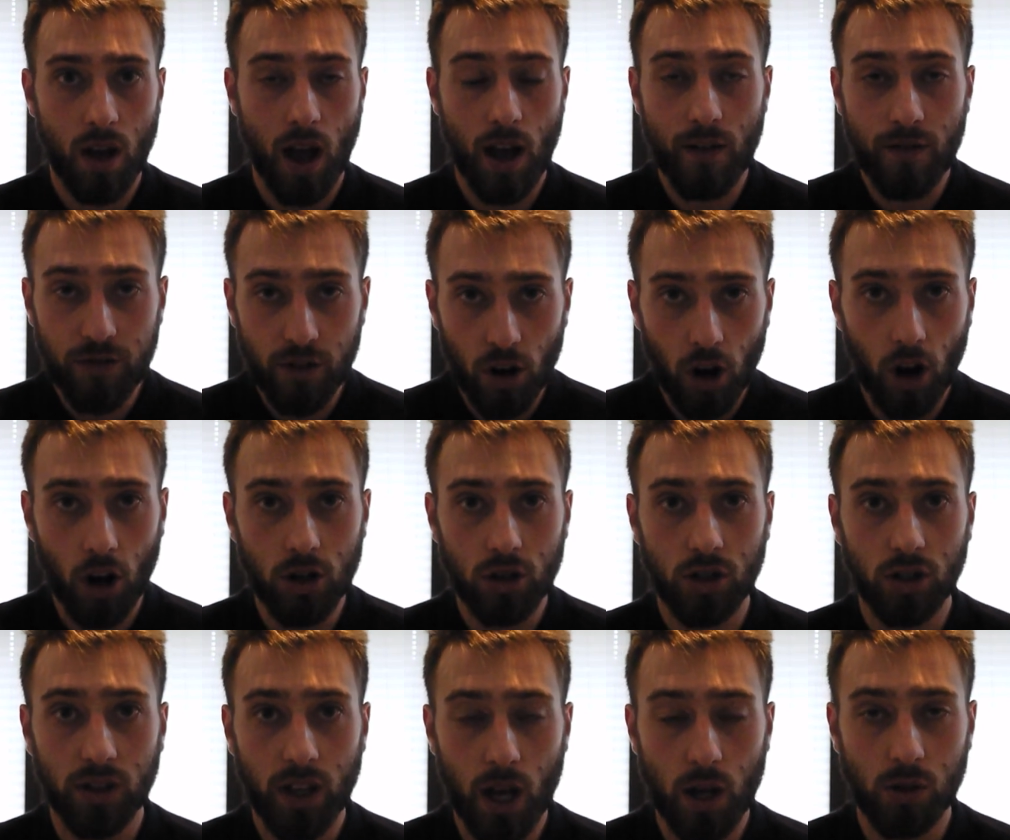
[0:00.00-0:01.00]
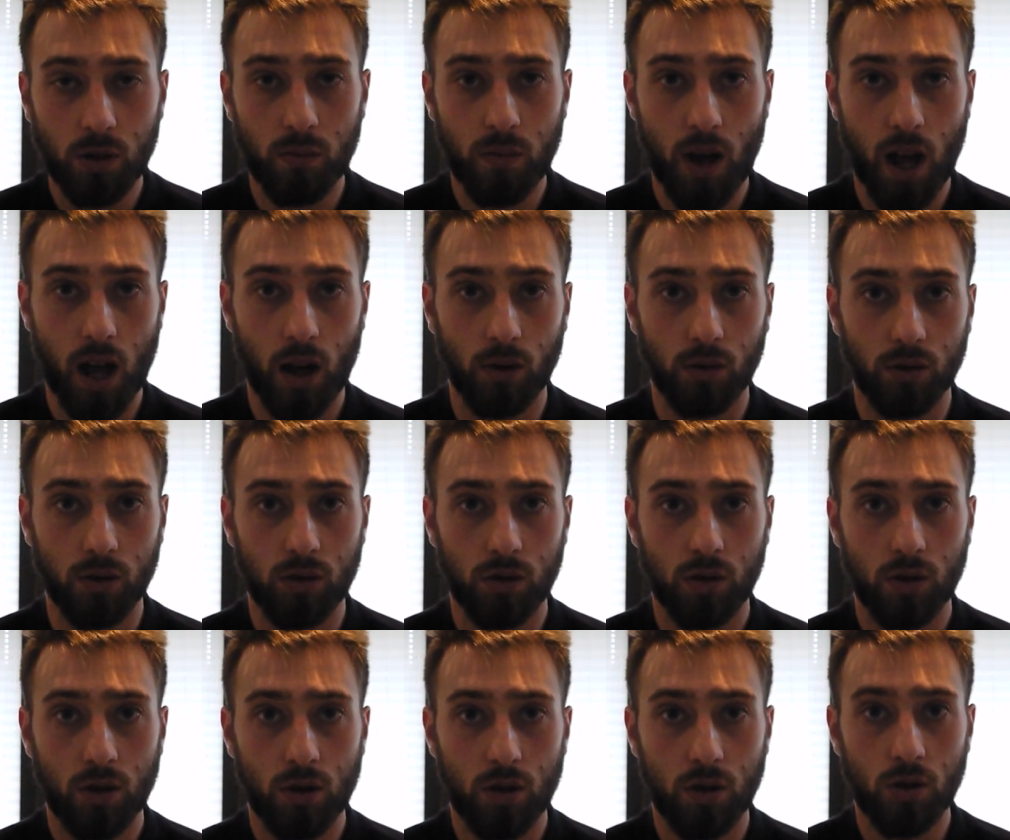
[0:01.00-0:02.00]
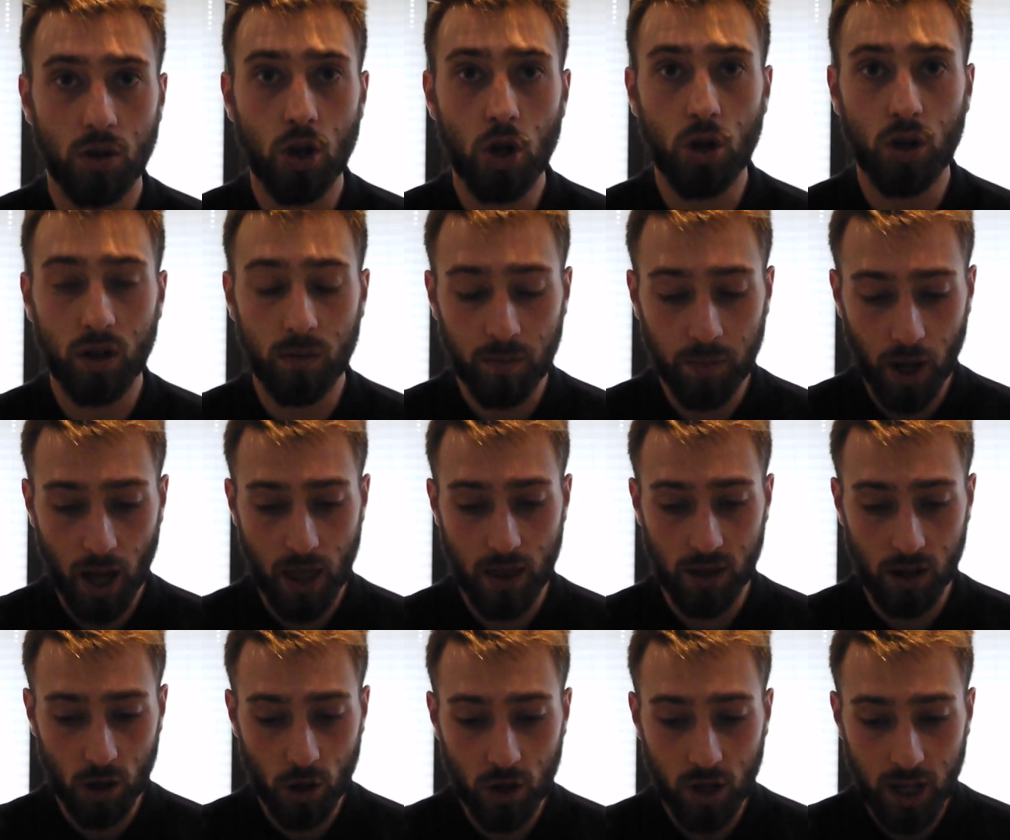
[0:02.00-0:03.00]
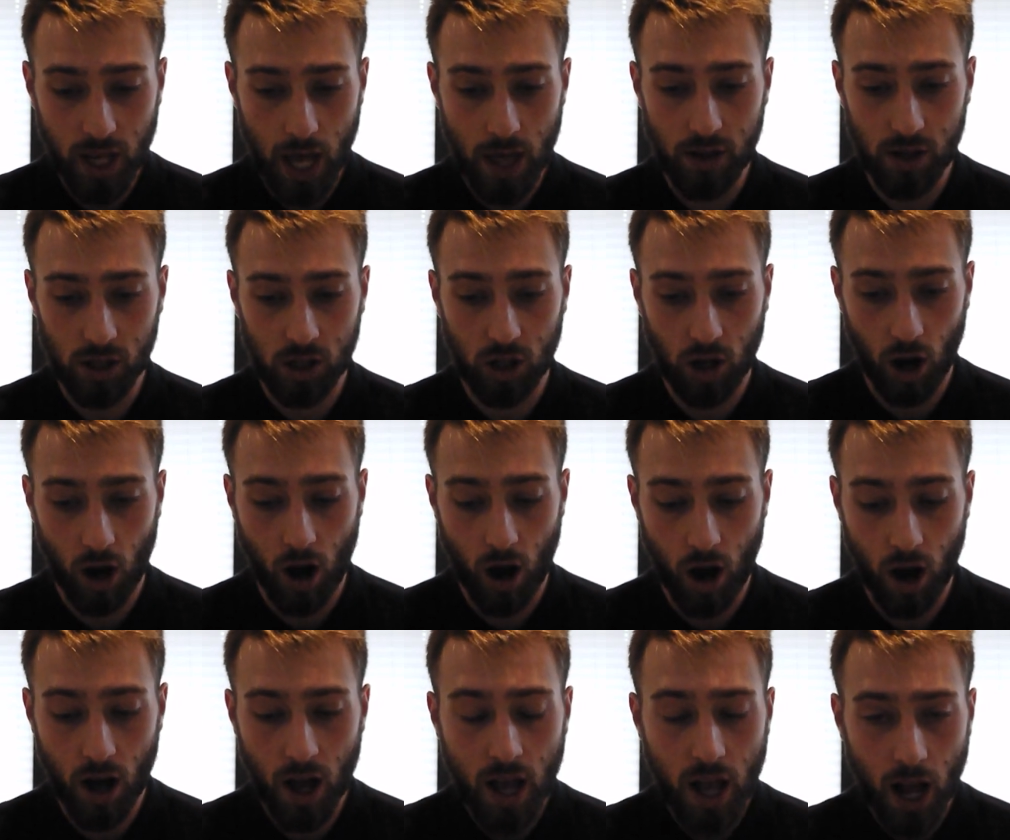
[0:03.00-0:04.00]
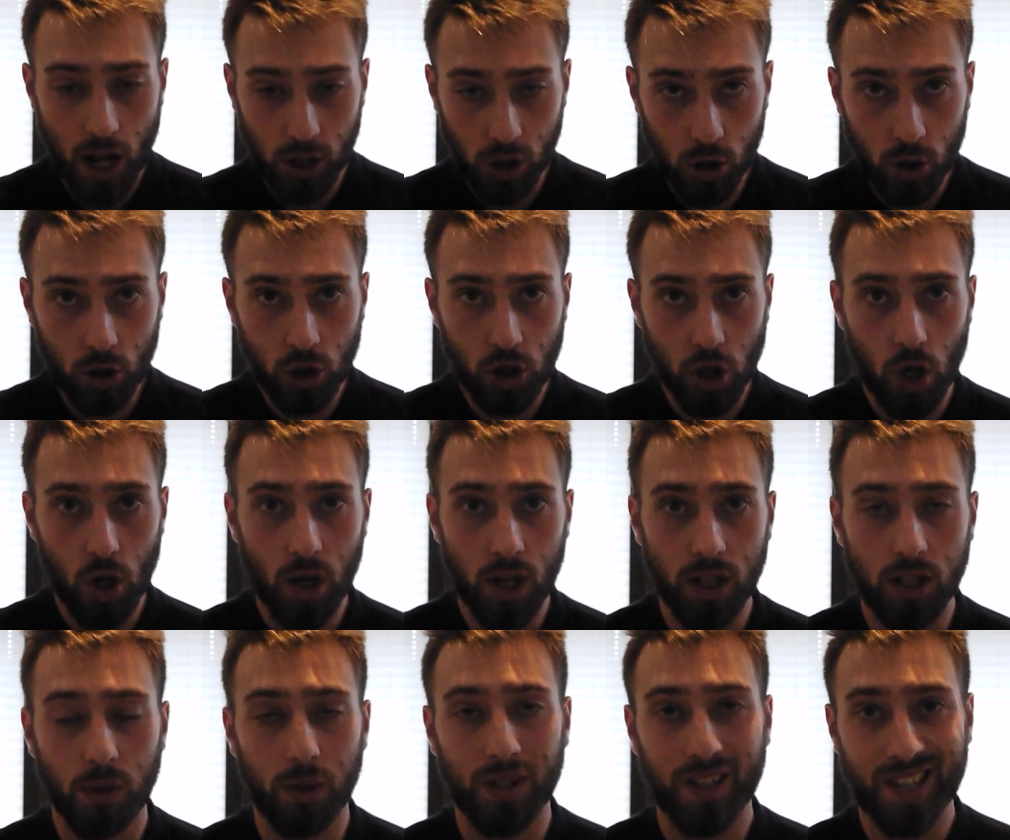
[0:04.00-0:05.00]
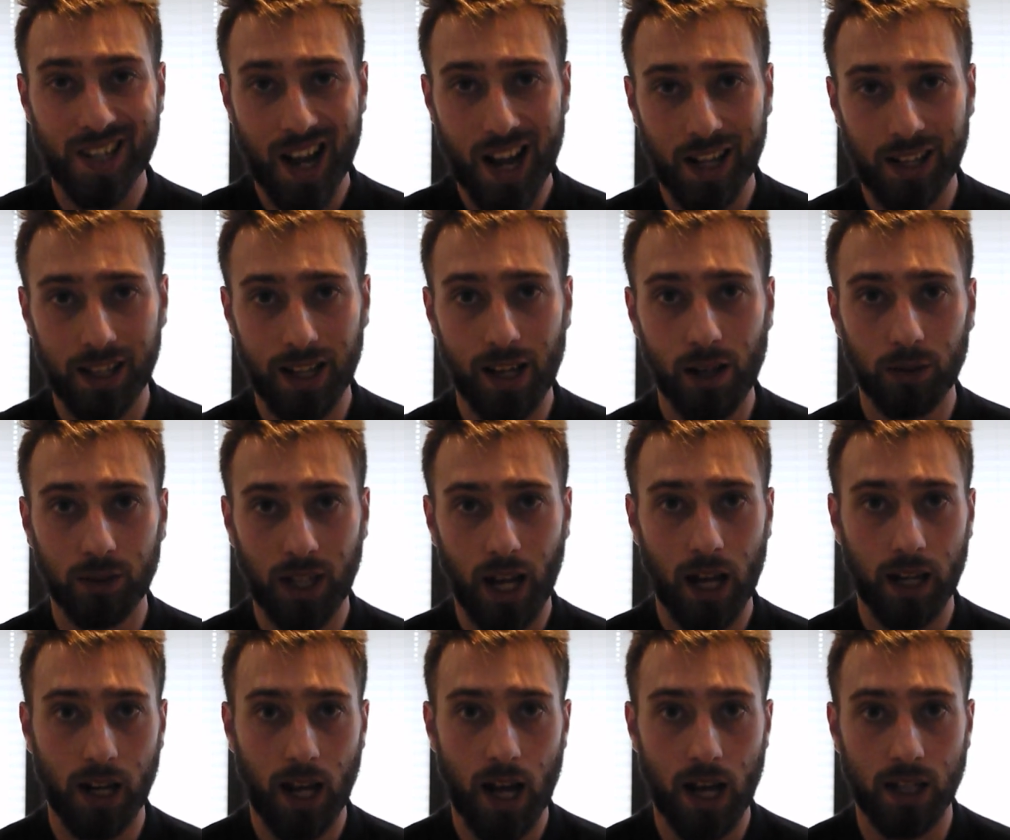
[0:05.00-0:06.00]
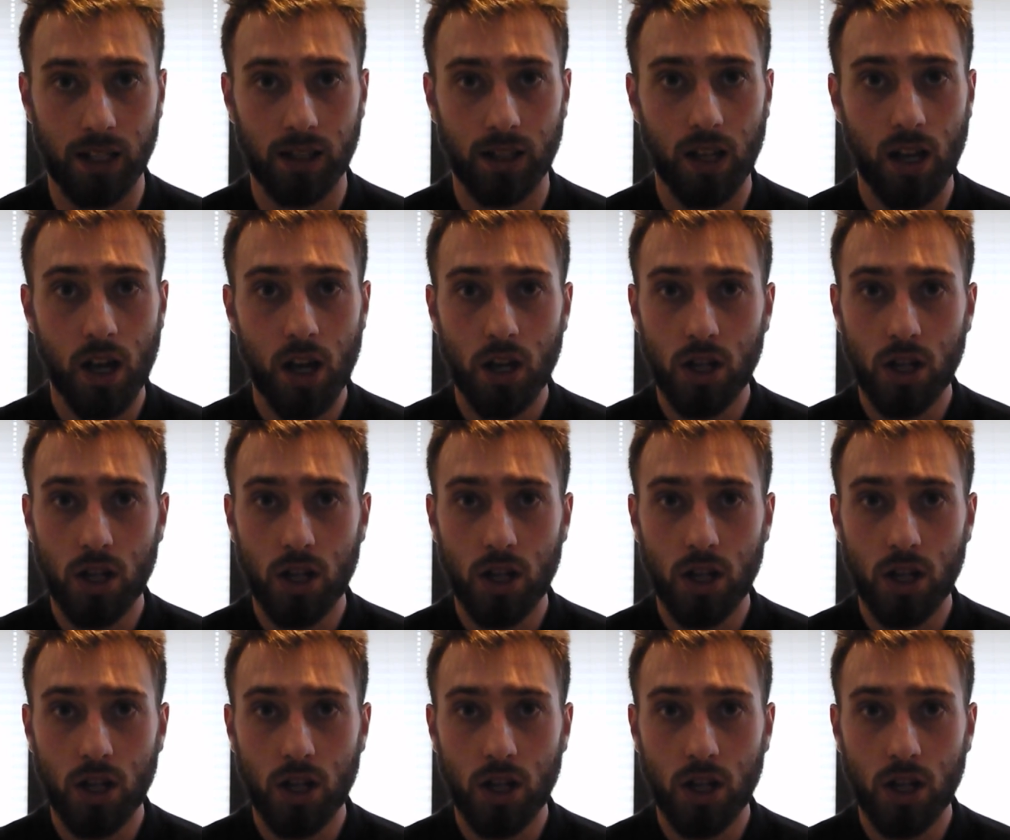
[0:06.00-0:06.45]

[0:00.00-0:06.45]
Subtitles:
and for £100,000 you can get this car and you can tune it to exactly how Dan has.